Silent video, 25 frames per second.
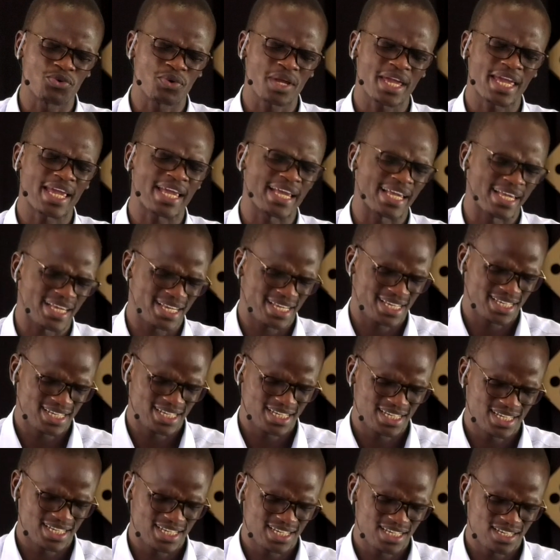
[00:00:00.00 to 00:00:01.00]
gray,
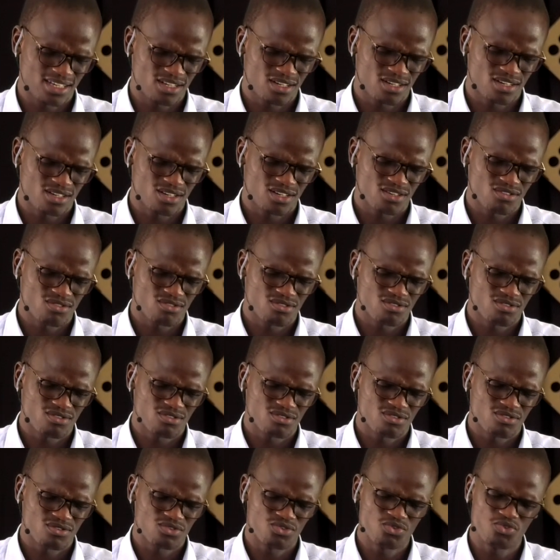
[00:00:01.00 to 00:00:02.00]

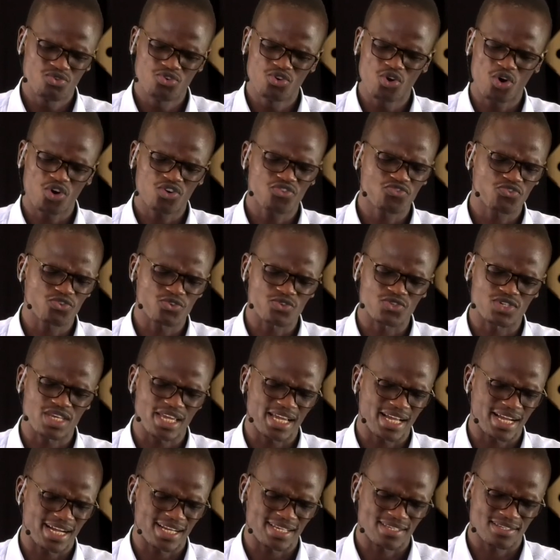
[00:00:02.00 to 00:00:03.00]
do not
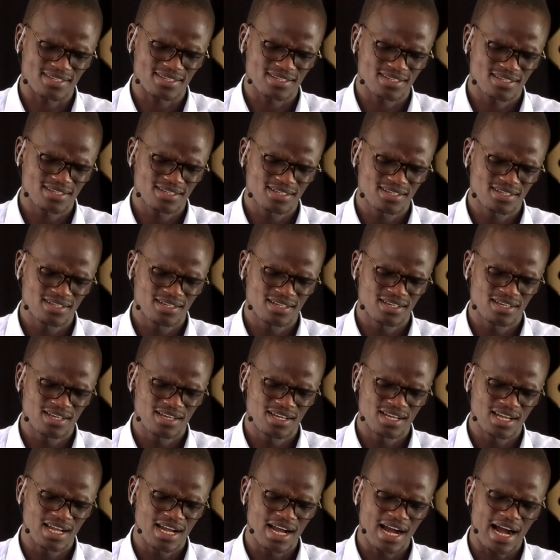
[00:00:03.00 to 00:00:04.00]
forsake us
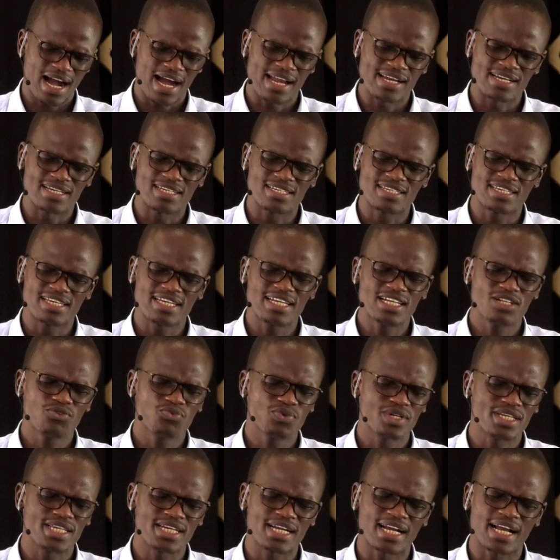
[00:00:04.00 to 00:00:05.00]
until
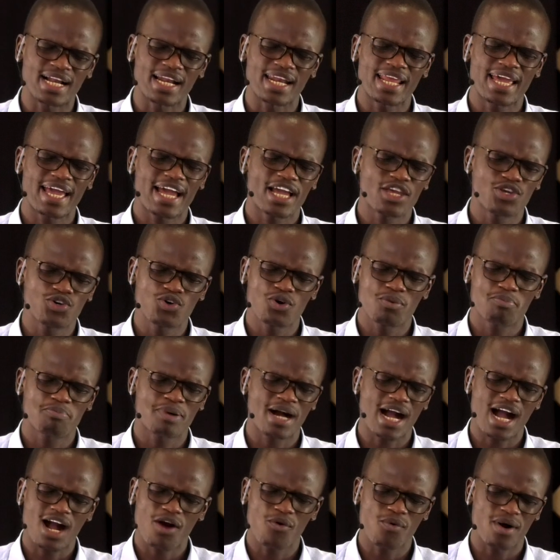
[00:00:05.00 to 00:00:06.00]
we declare your
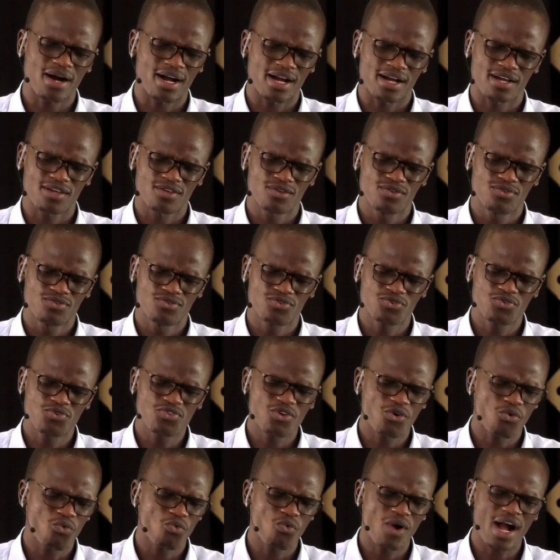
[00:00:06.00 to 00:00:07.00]
power through
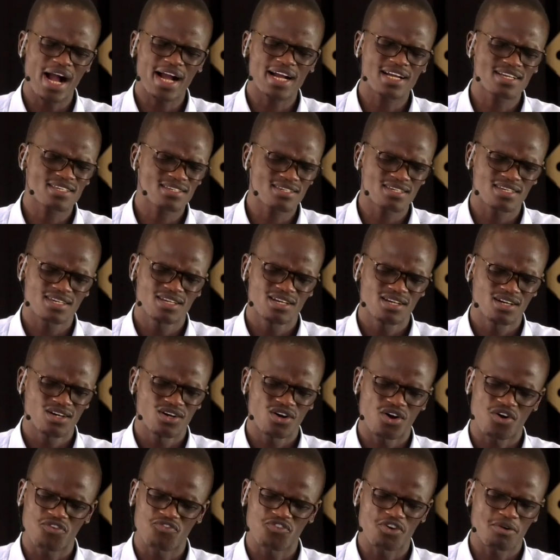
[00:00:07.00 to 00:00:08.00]
the works
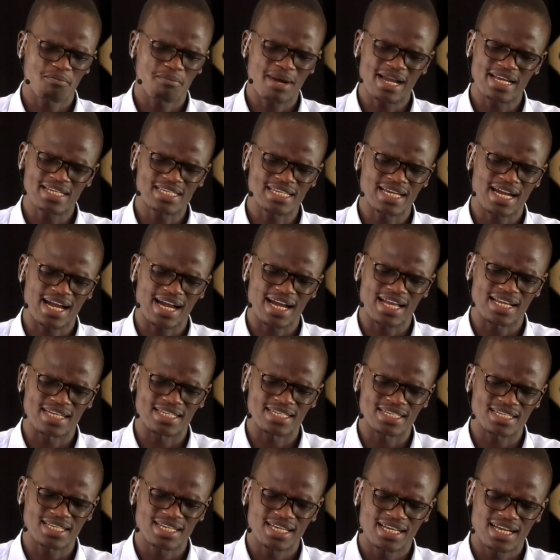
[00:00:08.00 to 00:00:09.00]
of your mighty
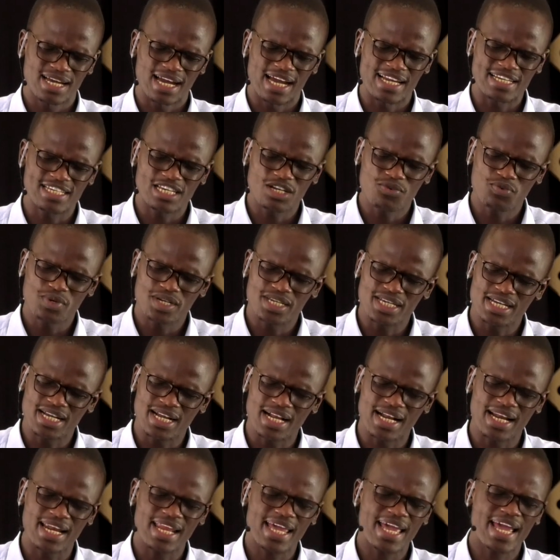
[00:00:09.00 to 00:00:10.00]
hand, until we
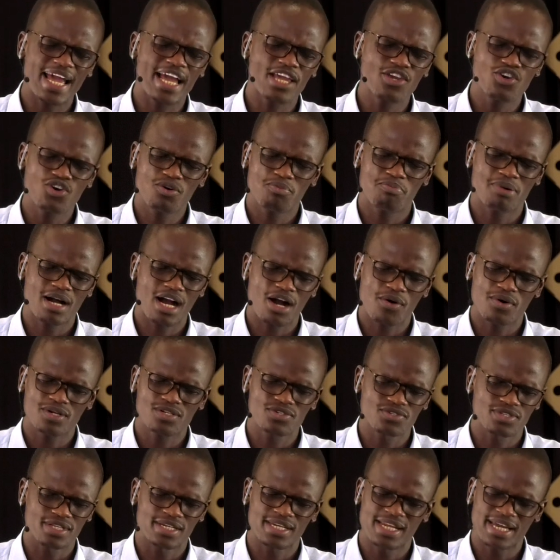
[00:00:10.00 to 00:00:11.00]
declare your power
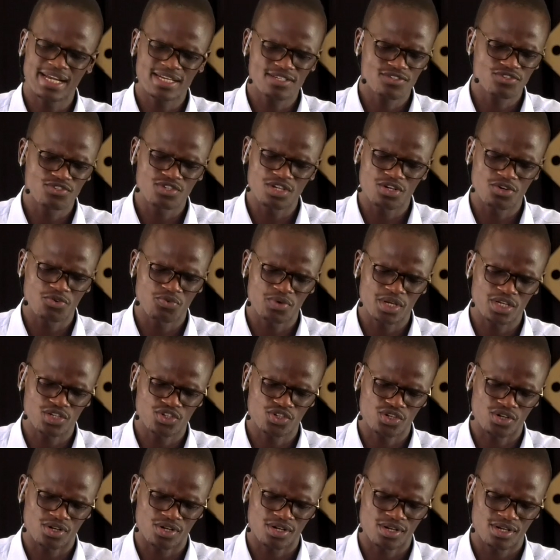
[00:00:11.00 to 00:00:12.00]
to the next
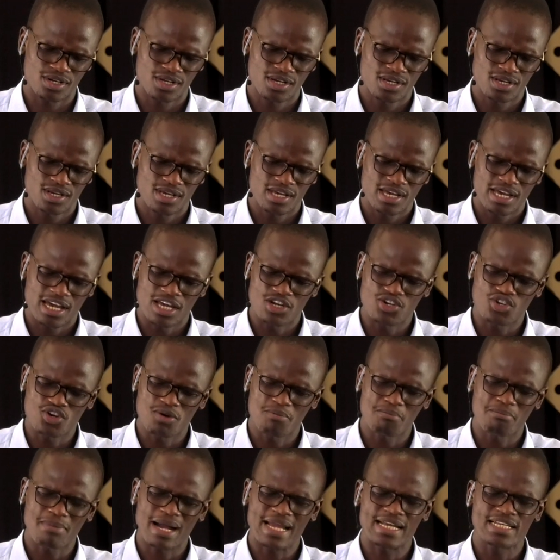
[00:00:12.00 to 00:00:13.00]
generation and your
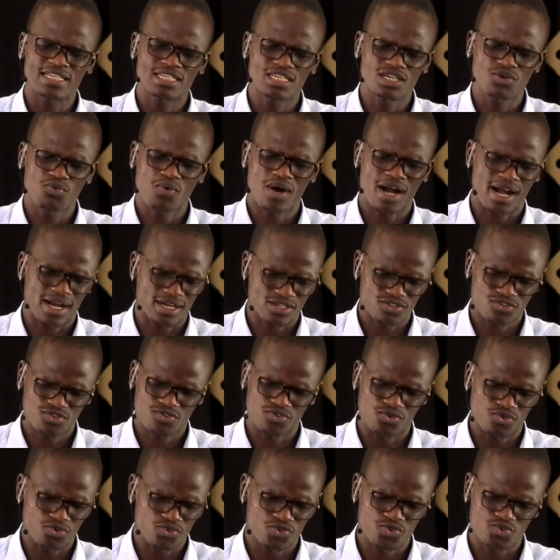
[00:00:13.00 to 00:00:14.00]
mighty works to
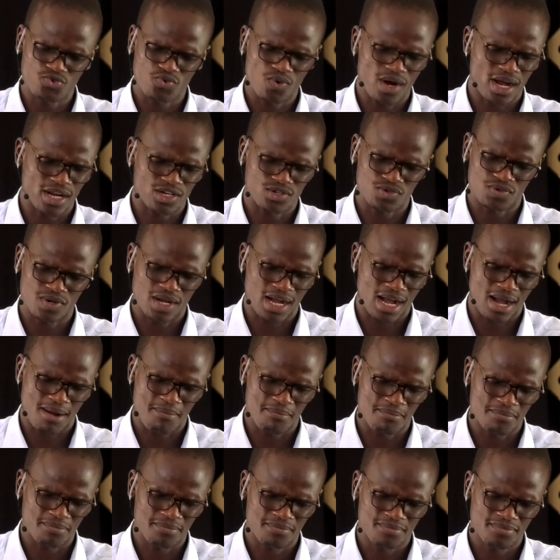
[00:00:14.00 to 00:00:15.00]
those who are to
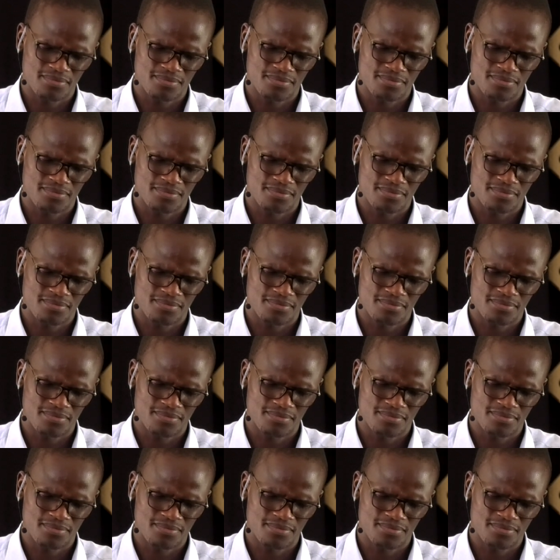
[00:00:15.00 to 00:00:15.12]
come.